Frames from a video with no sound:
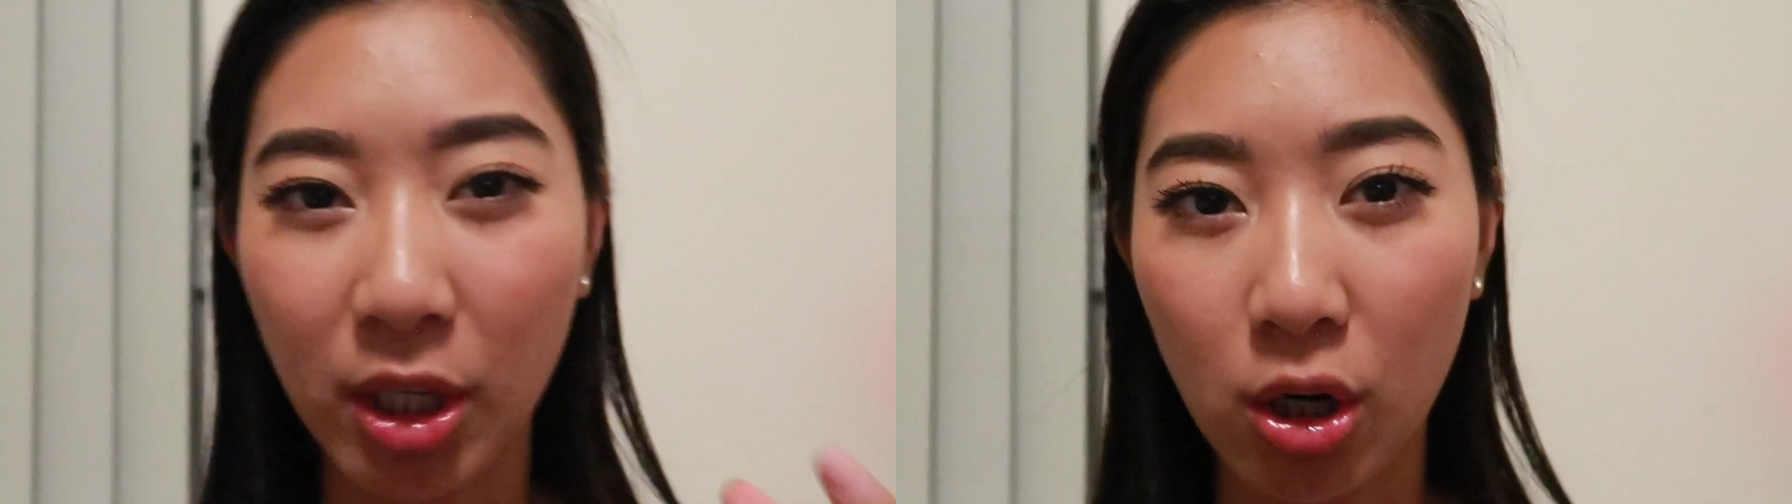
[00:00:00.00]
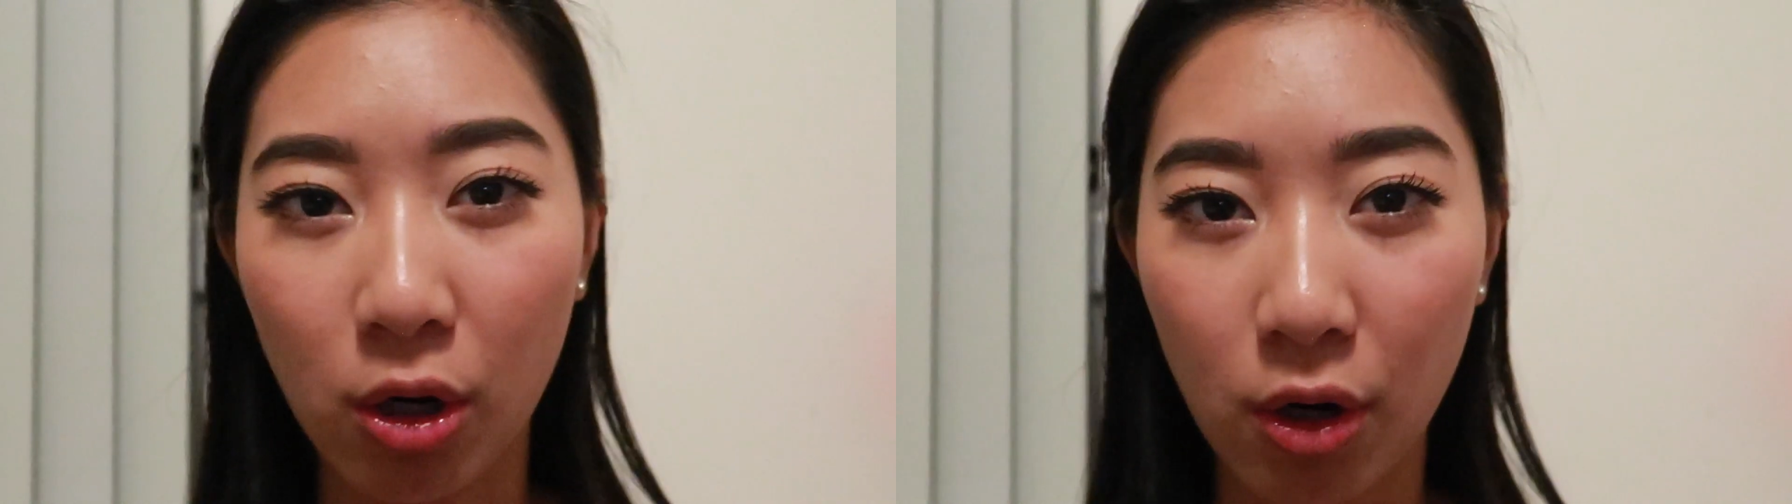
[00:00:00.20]

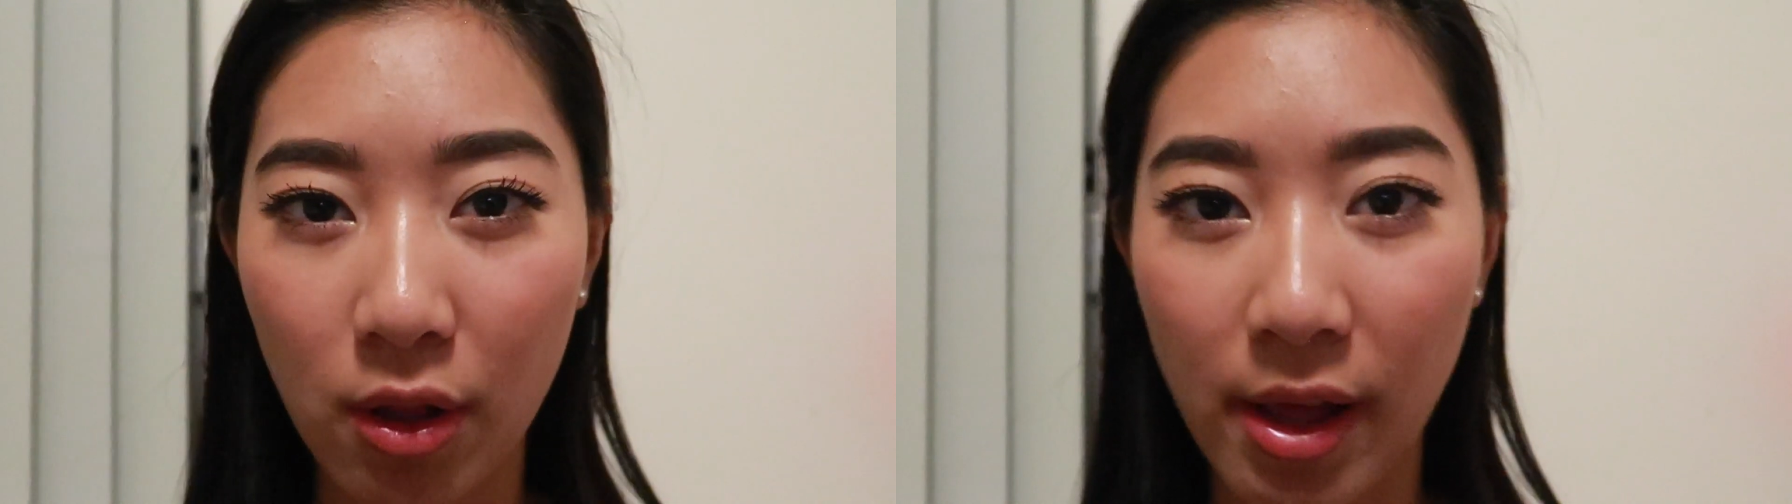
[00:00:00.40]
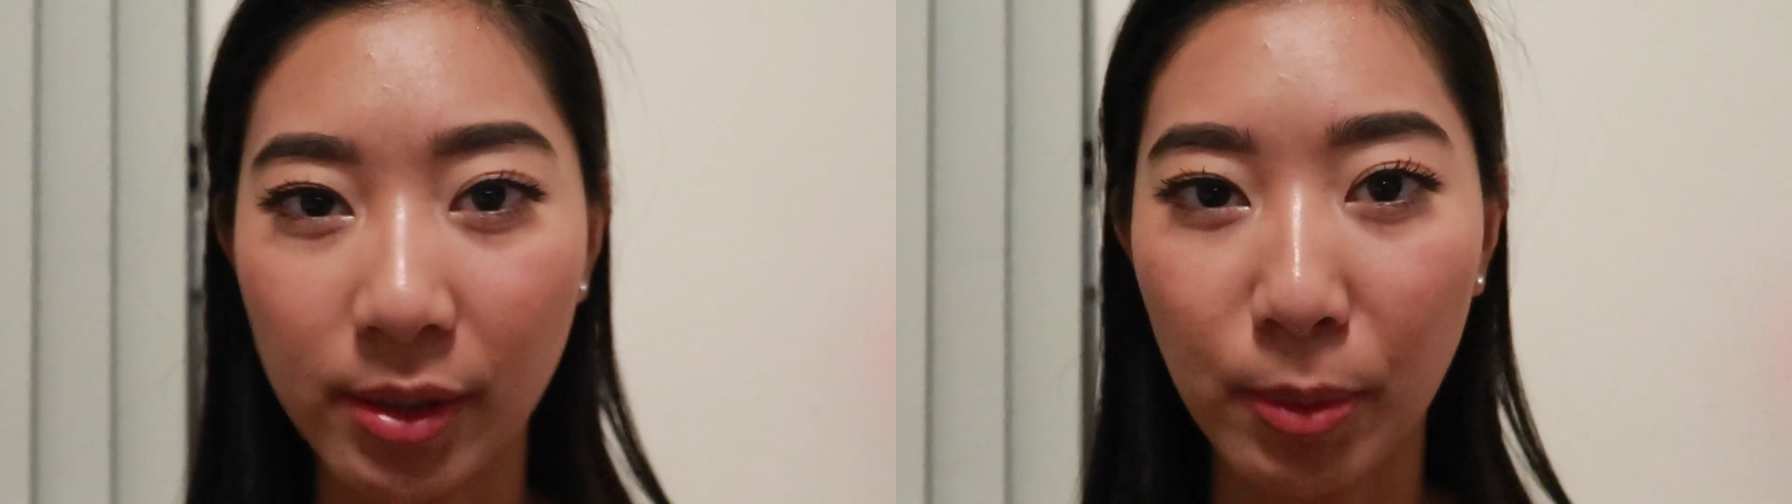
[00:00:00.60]
the
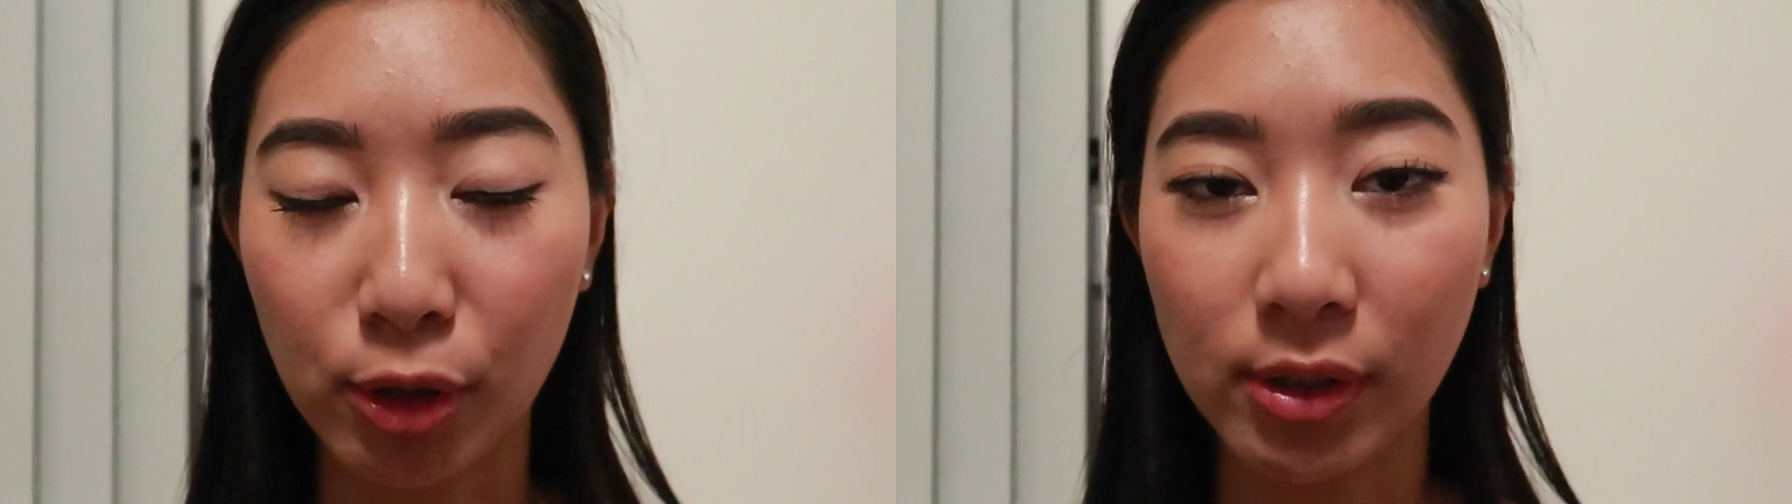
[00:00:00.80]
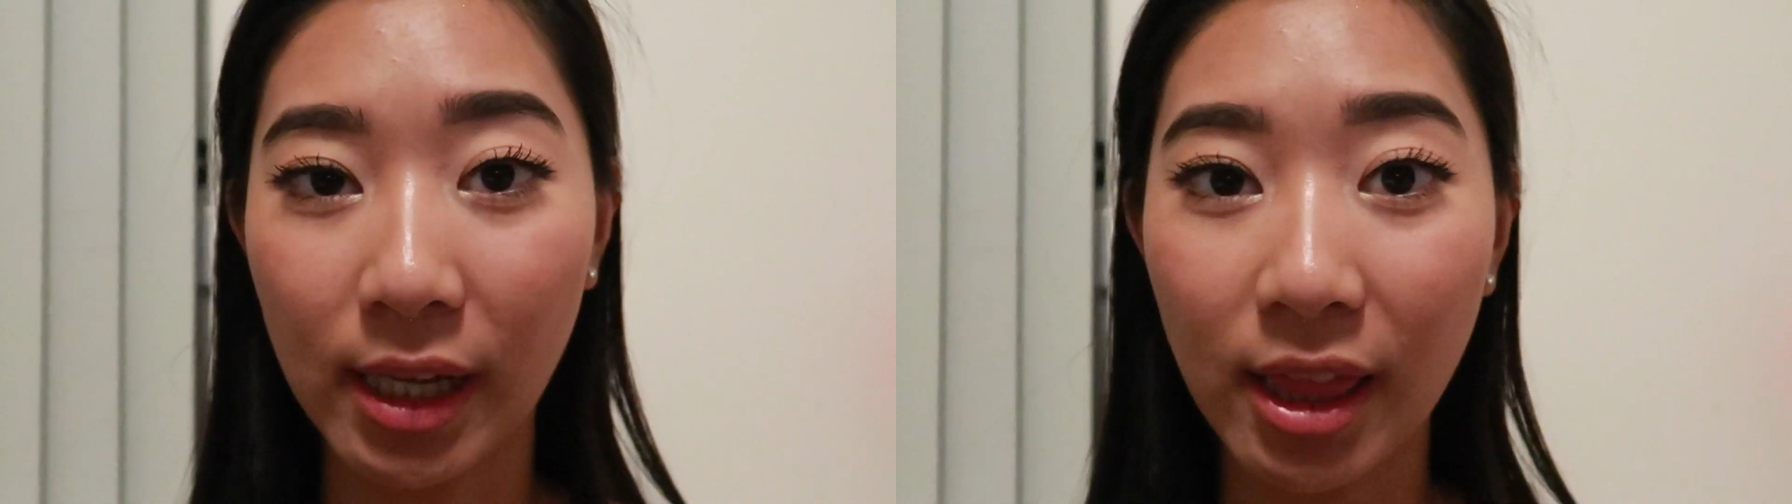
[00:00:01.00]
curl as
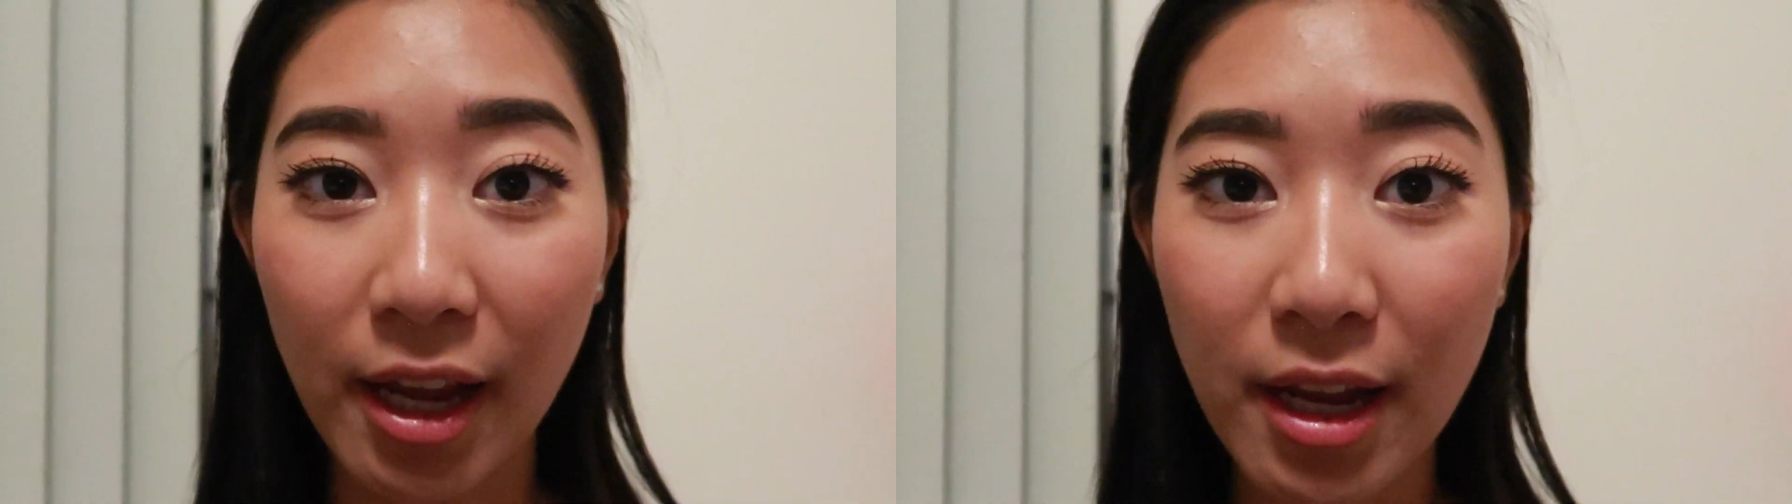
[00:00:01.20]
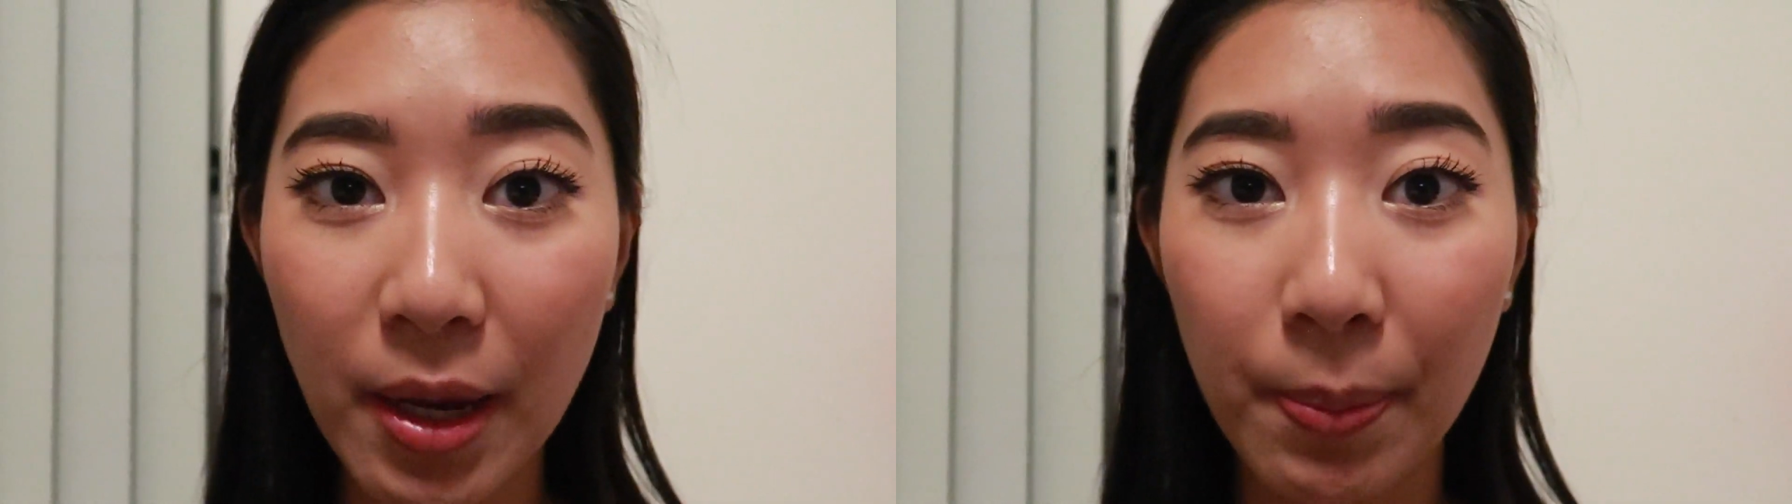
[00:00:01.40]
much as I'd
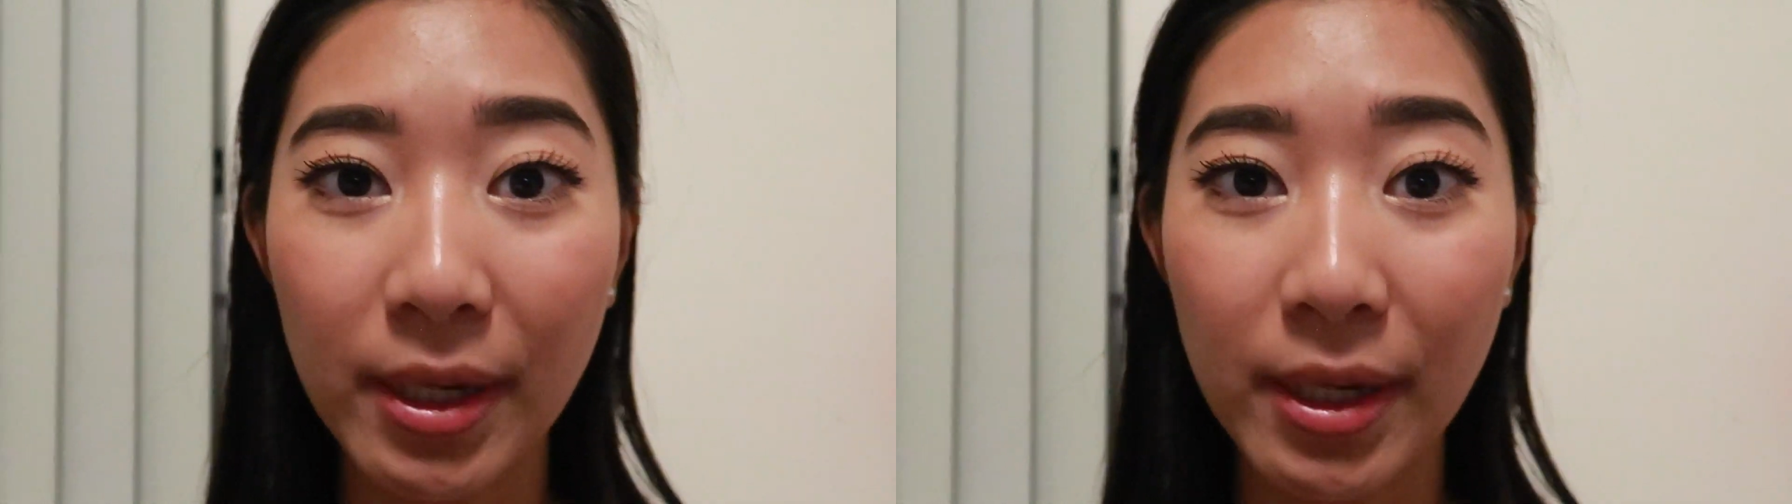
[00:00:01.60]
like,